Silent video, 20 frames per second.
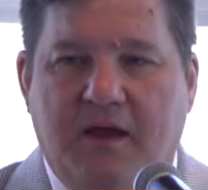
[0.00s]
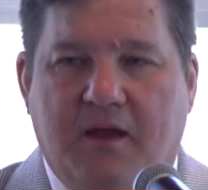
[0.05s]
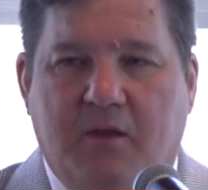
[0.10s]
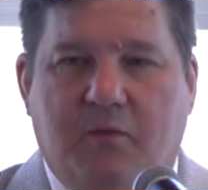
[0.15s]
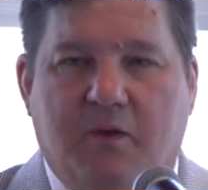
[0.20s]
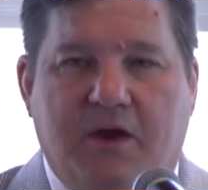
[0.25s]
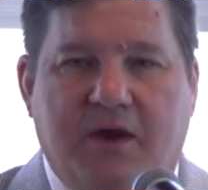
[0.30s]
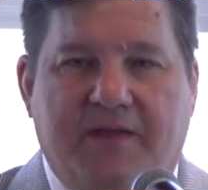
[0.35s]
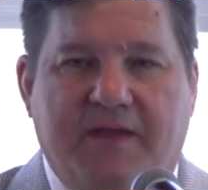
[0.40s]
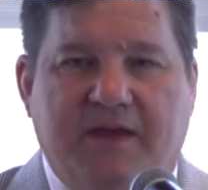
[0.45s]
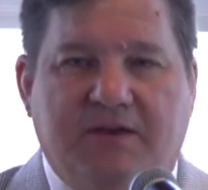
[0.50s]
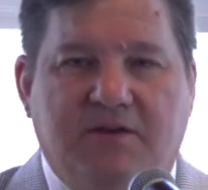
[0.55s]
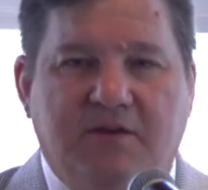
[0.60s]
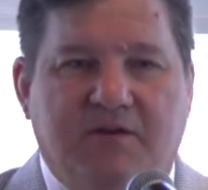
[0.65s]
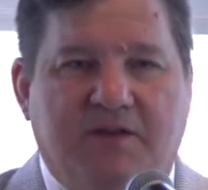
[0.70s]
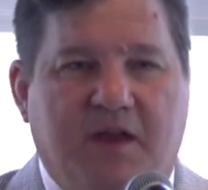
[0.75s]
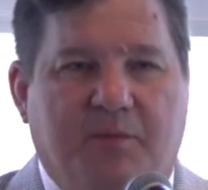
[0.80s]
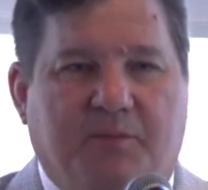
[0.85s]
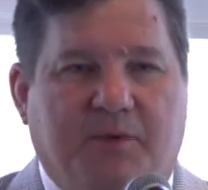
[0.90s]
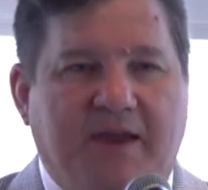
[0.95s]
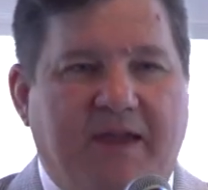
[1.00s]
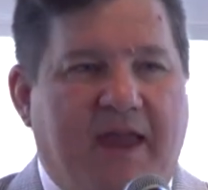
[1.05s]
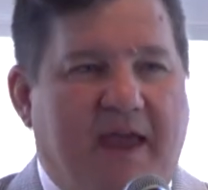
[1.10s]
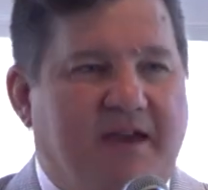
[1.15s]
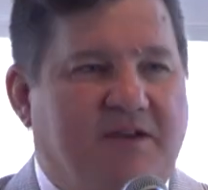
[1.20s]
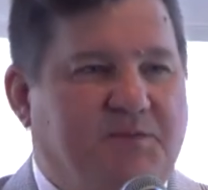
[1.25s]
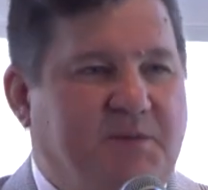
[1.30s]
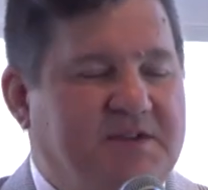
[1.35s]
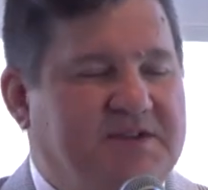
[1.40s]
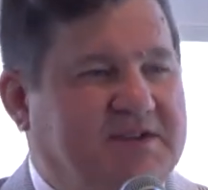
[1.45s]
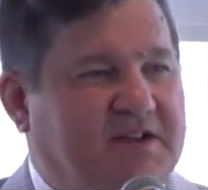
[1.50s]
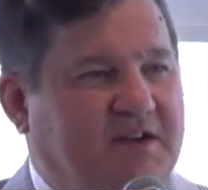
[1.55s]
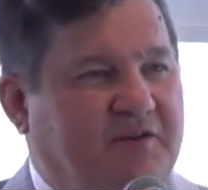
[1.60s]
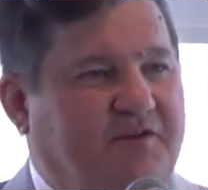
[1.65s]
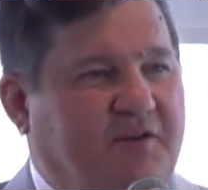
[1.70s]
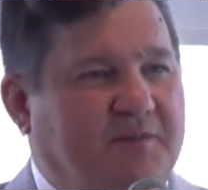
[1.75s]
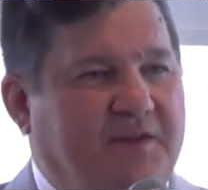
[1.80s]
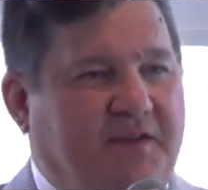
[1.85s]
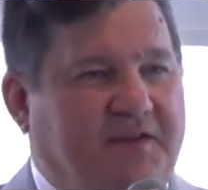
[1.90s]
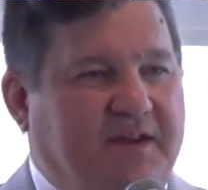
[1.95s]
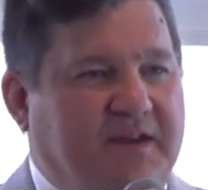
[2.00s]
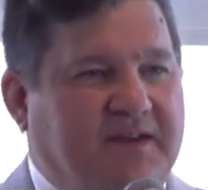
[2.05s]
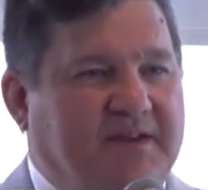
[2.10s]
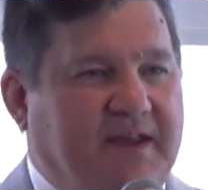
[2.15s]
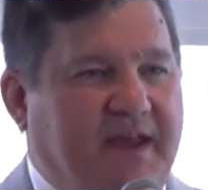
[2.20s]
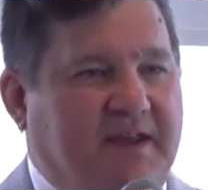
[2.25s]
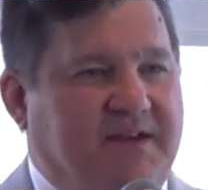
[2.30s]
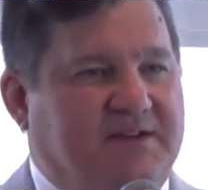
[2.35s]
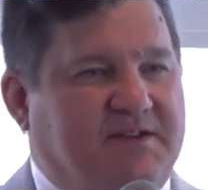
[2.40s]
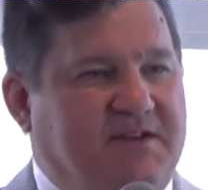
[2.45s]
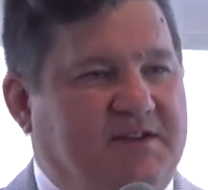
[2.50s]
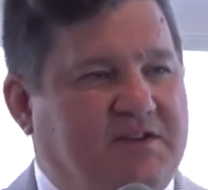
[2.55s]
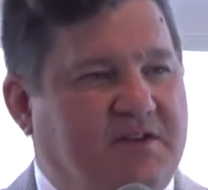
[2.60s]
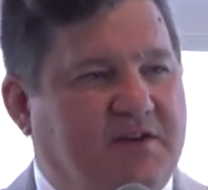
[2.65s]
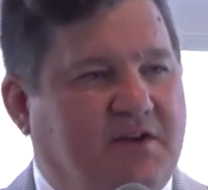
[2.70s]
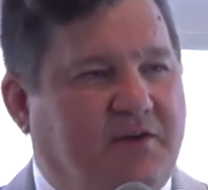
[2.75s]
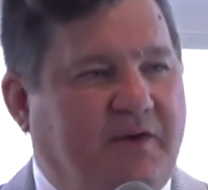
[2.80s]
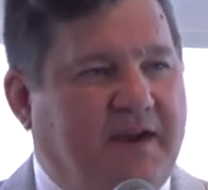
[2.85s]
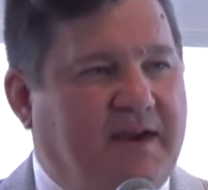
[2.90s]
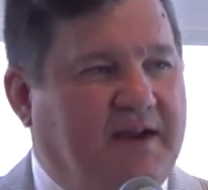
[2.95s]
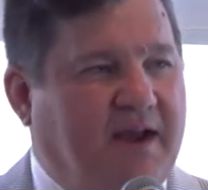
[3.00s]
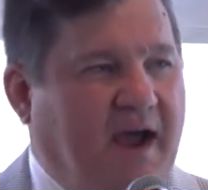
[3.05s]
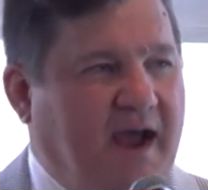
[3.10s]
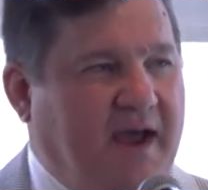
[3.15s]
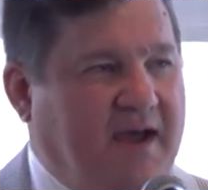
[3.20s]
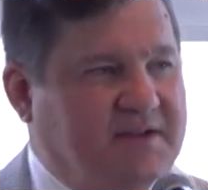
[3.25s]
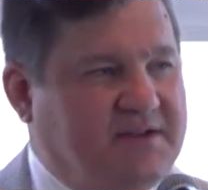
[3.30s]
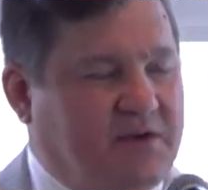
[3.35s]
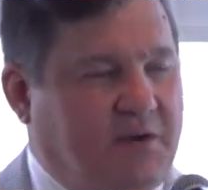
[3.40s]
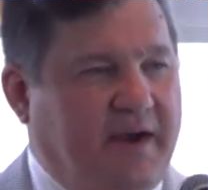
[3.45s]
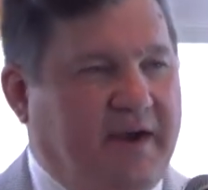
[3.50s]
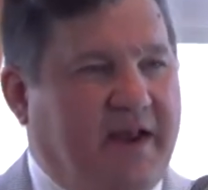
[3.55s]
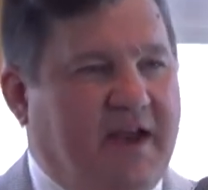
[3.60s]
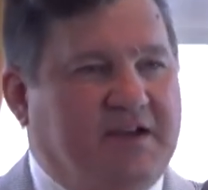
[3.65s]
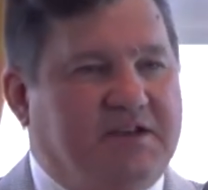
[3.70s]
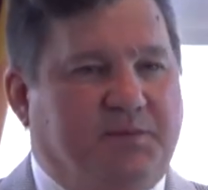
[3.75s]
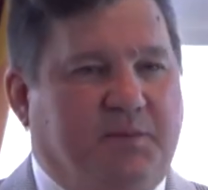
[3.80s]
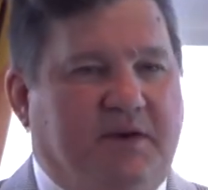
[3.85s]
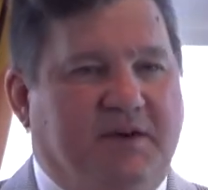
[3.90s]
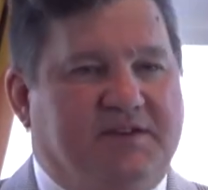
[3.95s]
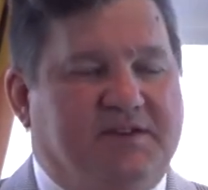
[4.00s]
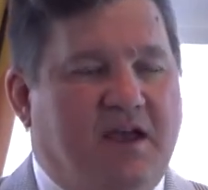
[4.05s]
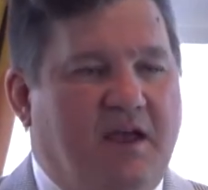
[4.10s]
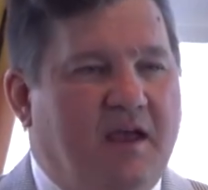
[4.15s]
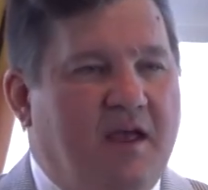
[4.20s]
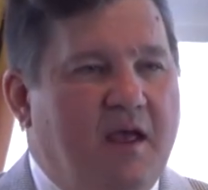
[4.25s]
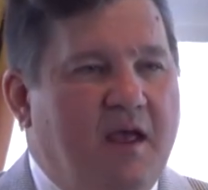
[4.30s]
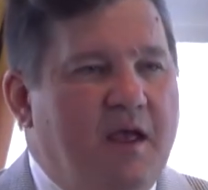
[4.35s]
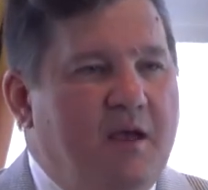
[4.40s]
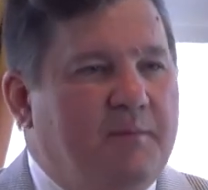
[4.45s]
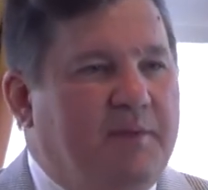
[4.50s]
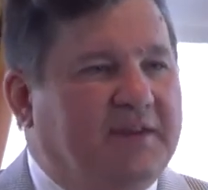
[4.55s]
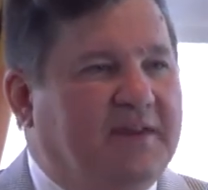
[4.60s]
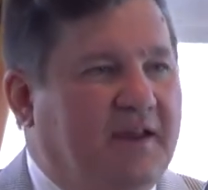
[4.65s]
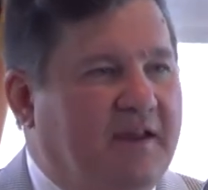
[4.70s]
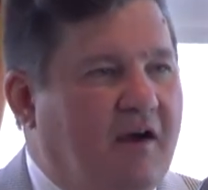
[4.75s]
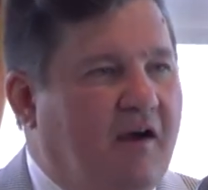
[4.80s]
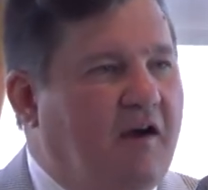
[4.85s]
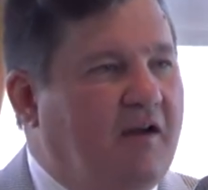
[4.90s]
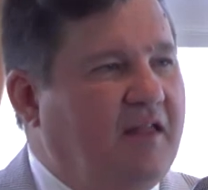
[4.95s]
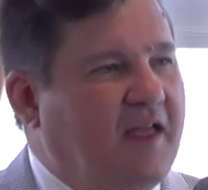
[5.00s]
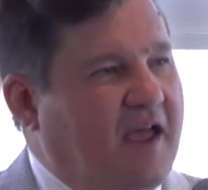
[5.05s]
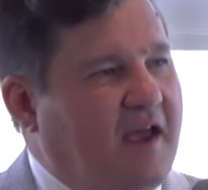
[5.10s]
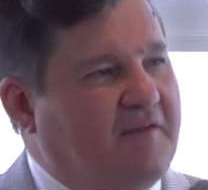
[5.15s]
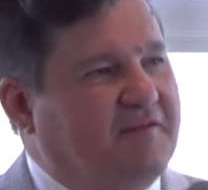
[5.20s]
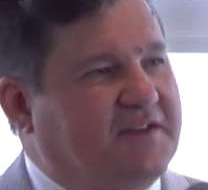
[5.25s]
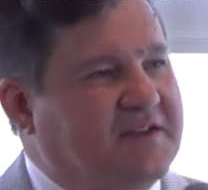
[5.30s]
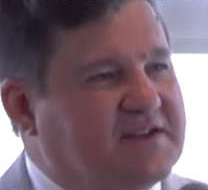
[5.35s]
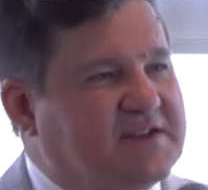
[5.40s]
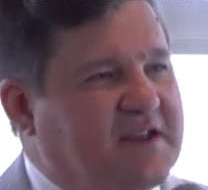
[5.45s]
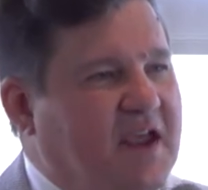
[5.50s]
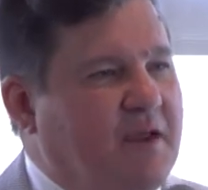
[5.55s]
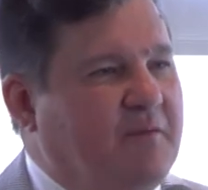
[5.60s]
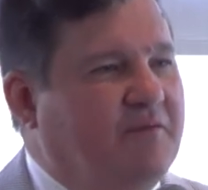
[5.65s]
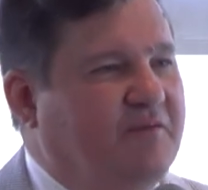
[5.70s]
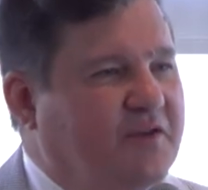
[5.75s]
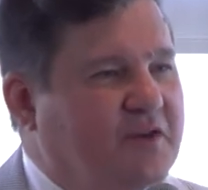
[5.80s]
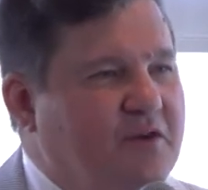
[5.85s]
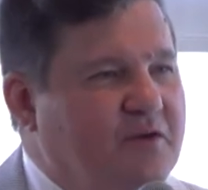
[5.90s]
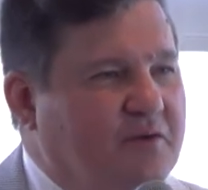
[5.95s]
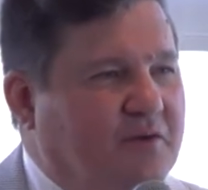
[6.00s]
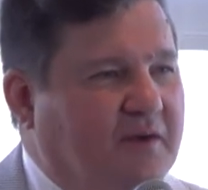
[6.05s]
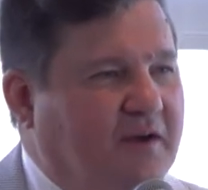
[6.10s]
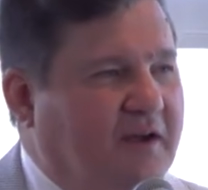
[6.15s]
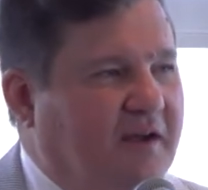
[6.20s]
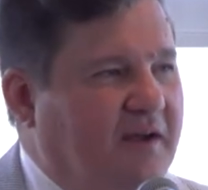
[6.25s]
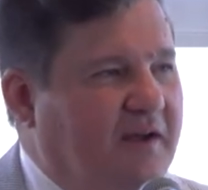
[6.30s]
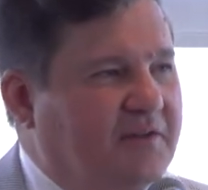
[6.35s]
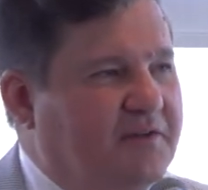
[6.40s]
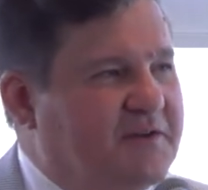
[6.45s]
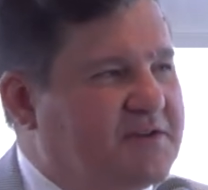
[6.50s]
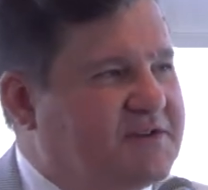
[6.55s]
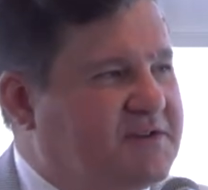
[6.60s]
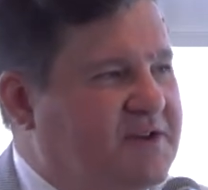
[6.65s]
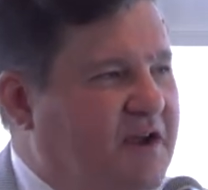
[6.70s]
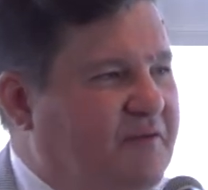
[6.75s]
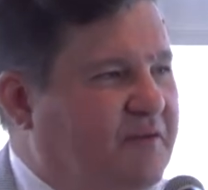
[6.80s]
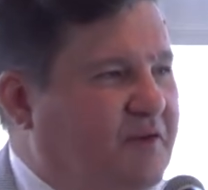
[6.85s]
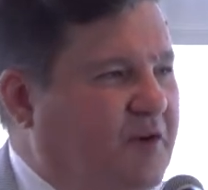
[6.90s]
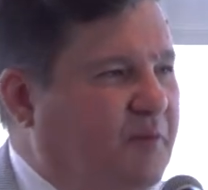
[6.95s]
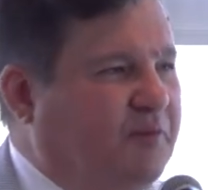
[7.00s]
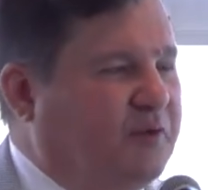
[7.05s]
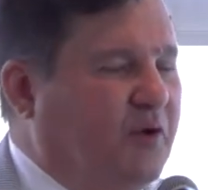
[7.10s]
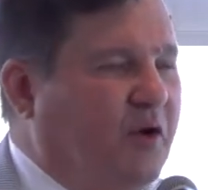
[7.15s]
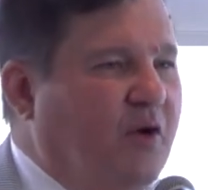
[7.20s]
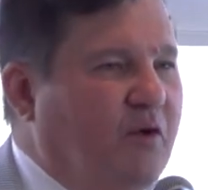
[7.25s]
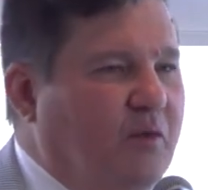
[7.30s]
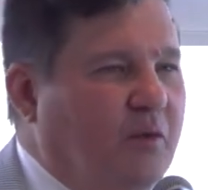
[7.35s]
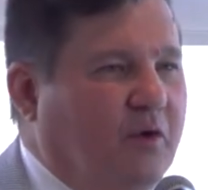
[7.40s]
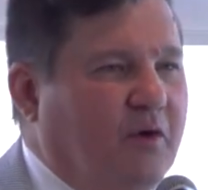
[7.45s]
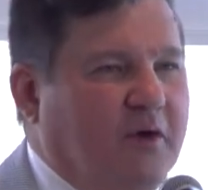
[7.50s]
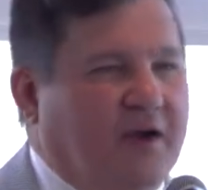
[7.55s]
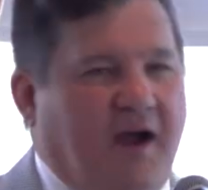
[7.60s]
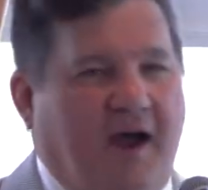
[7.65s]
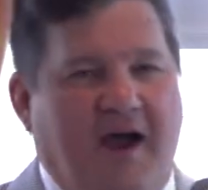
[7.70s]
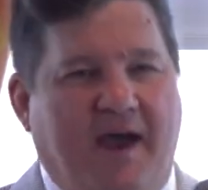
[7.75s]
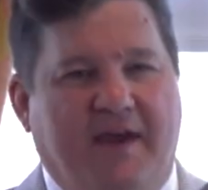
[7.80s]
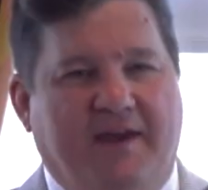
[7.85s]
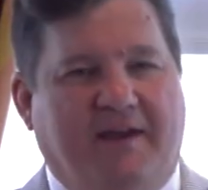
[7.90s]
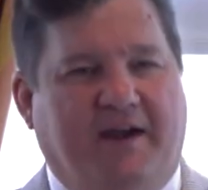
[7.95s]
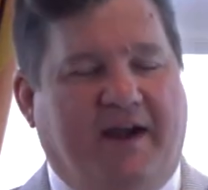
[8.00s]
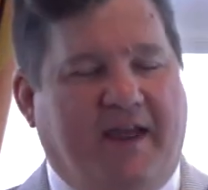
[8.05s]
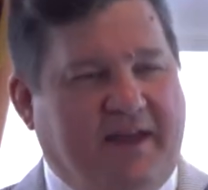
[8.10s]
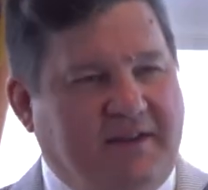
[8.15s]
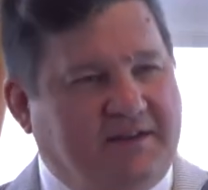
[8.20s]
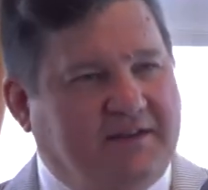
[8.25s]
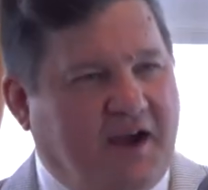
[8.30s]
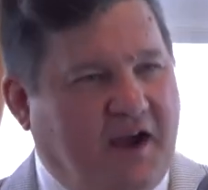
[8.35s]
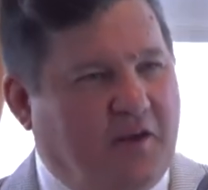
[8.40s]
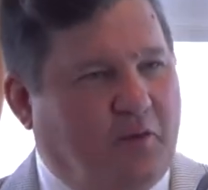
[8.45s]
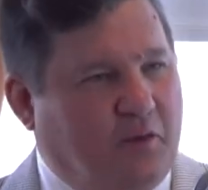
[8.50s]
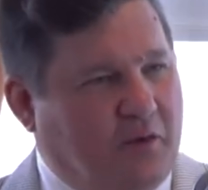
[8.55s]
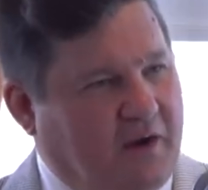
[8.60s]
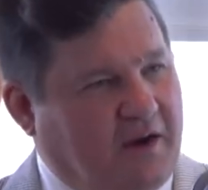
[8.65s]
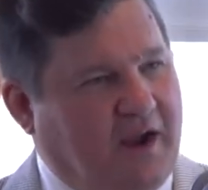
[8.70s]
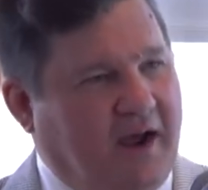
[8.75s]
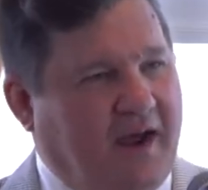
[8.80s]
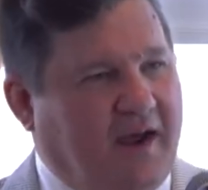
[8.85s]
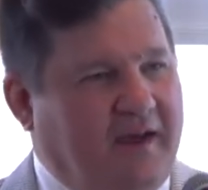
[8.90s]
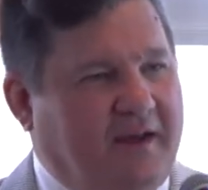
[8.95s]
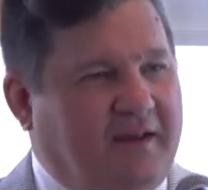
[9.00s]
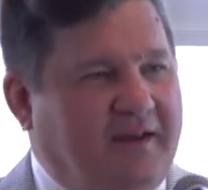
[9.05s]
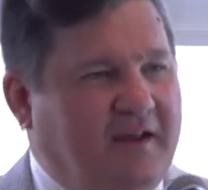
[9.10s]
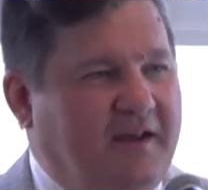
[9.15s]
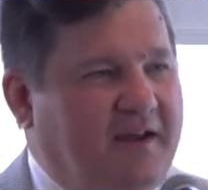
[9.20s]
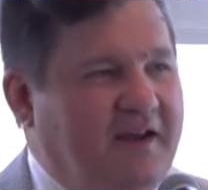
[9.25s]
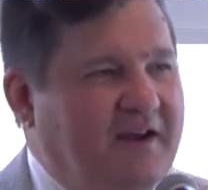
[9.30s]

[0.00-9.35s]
And what do? They bring experts in from the think tanks. These are the great guys, the great experts. But they all have the same view. There's never a pro-war guy and an anti-war guy.